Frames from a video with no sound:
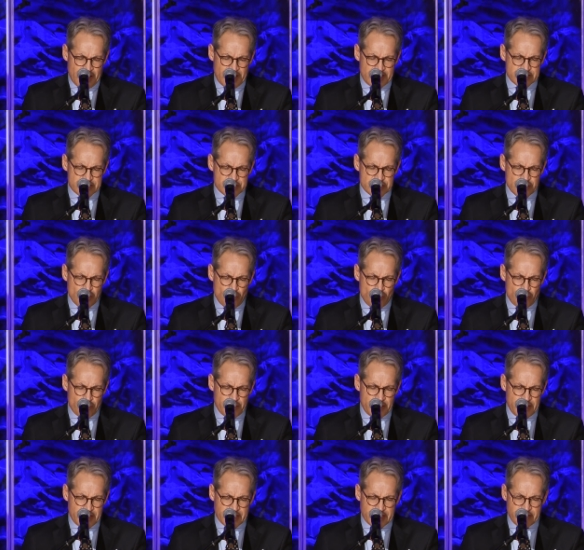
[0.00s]
And so
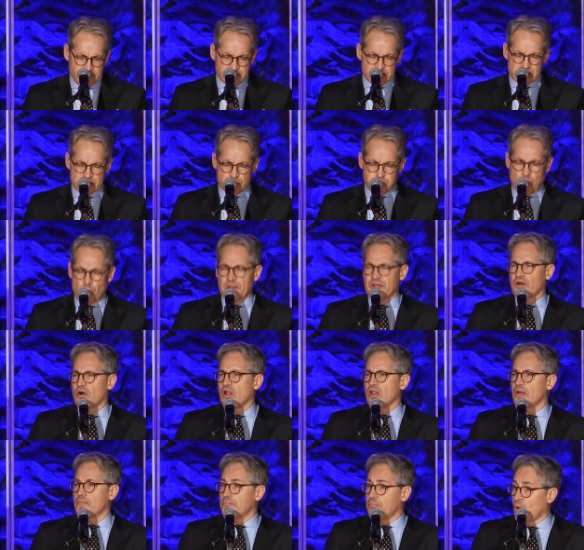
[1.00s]
it gives us what we
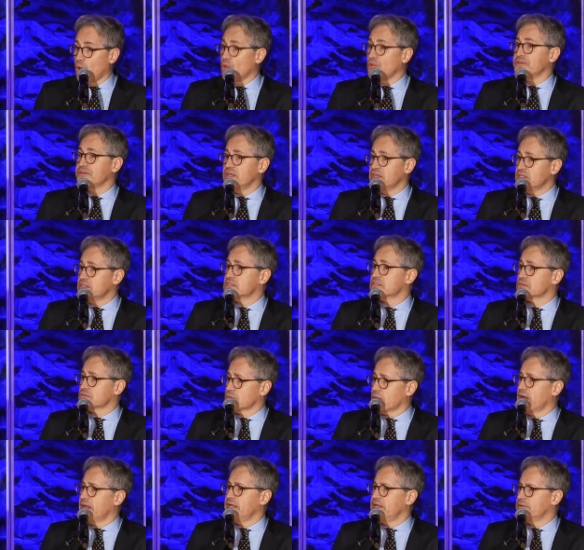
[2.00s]
call a boldness,
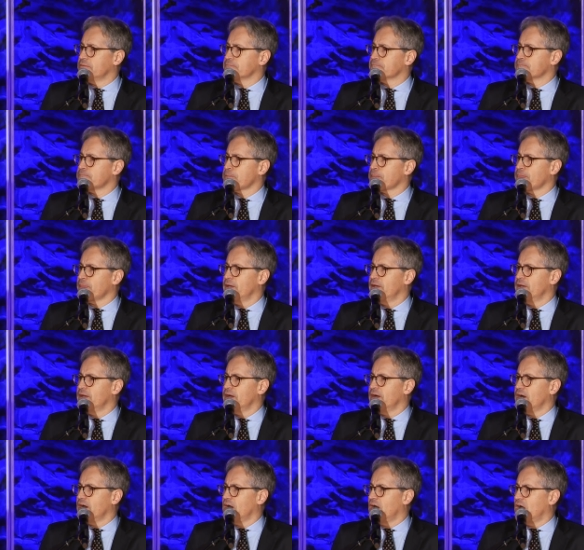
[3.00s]
right?
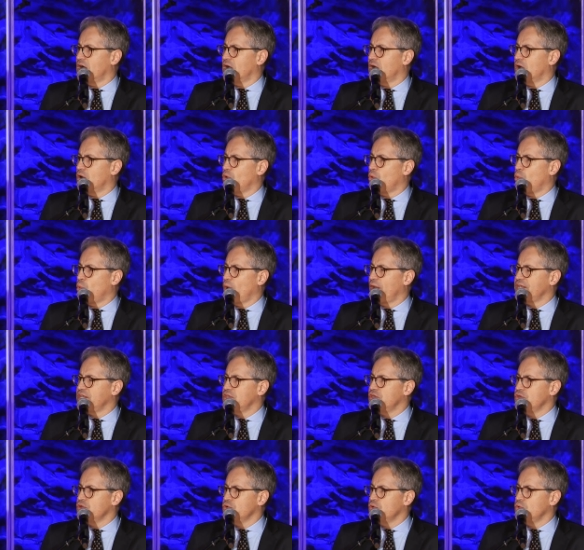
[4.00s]
Uh, when
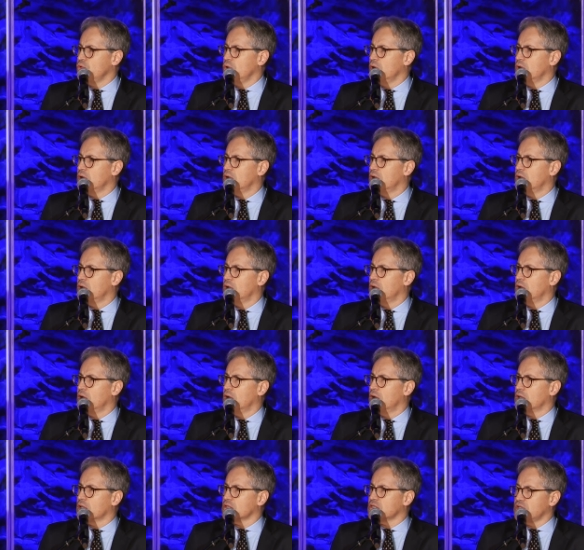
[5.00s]
you
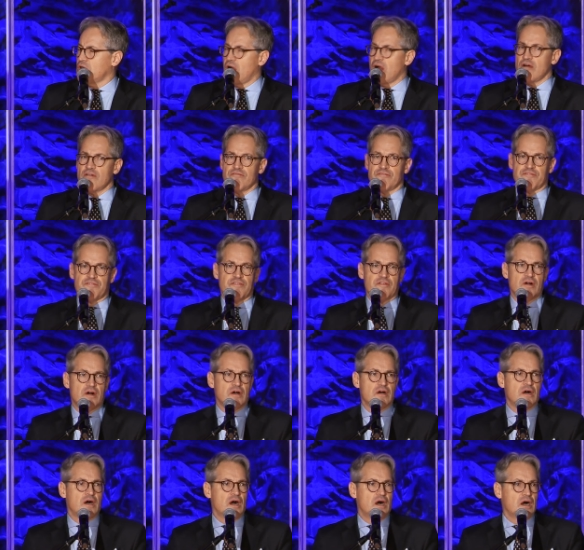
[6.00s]
love
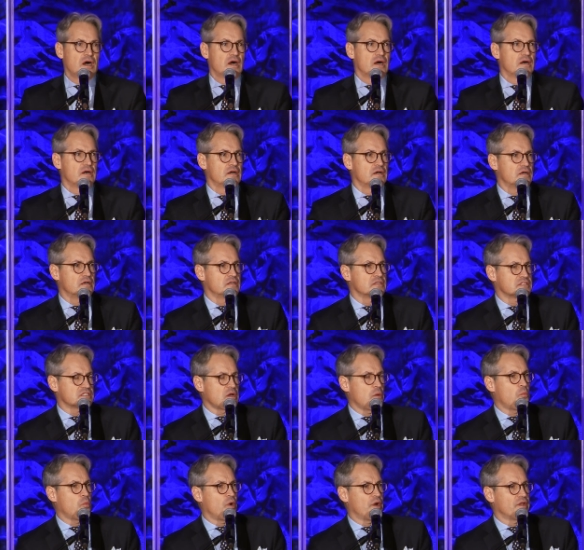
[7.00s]
Uh,
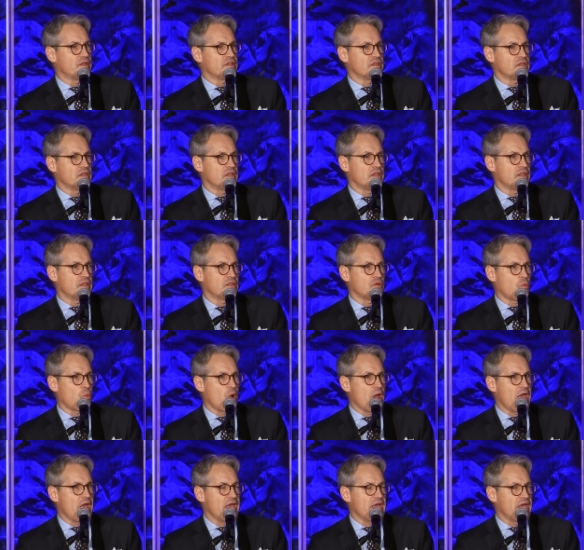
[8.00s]
someone the
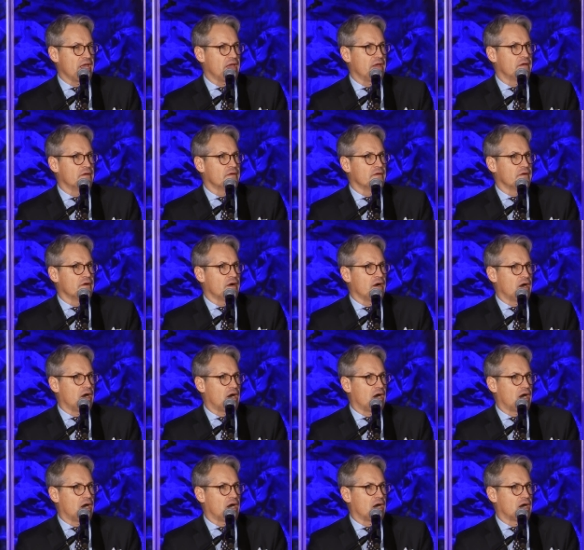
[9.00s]
way
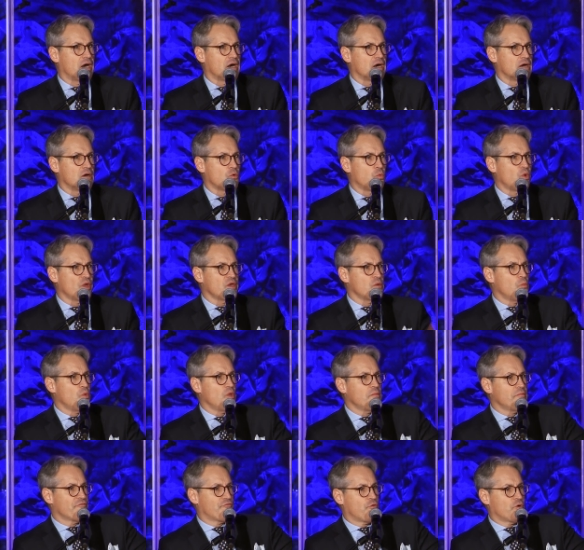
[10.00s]
uh, William
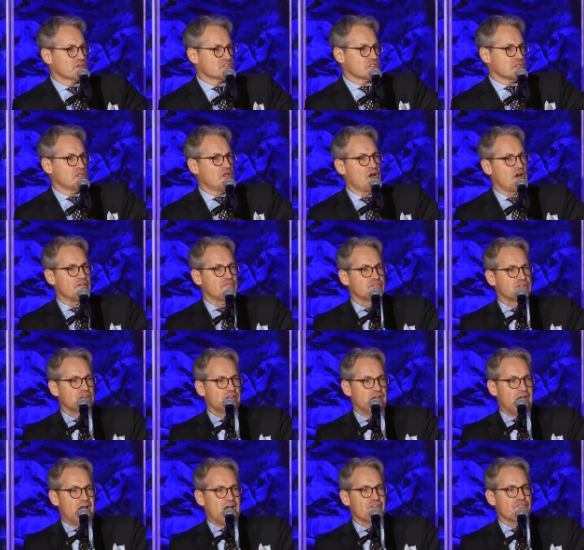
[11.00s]
Wilberforce loved
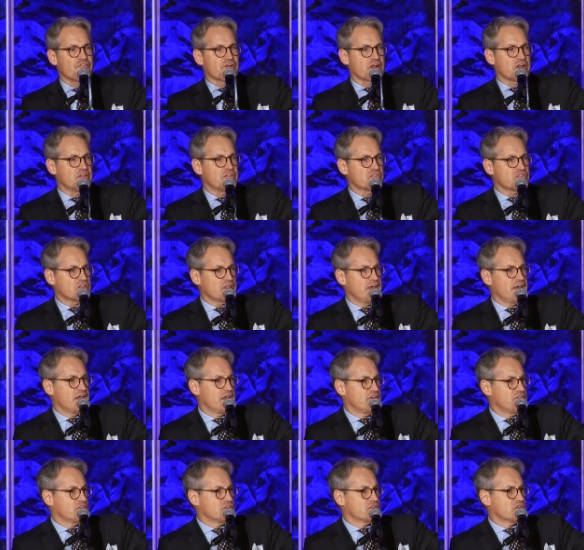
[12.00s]
the African
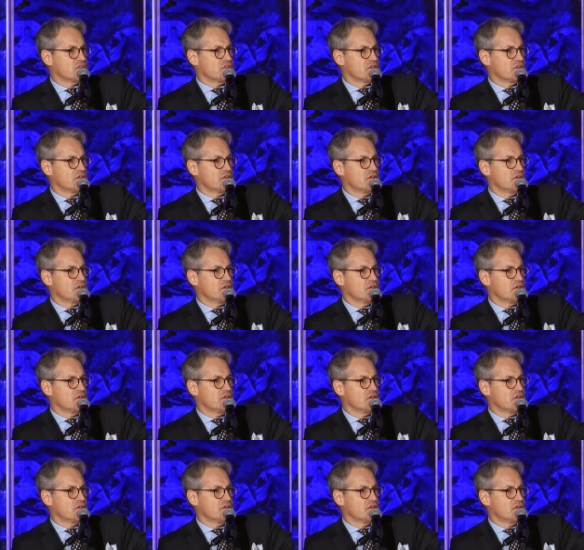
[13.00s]
slaves.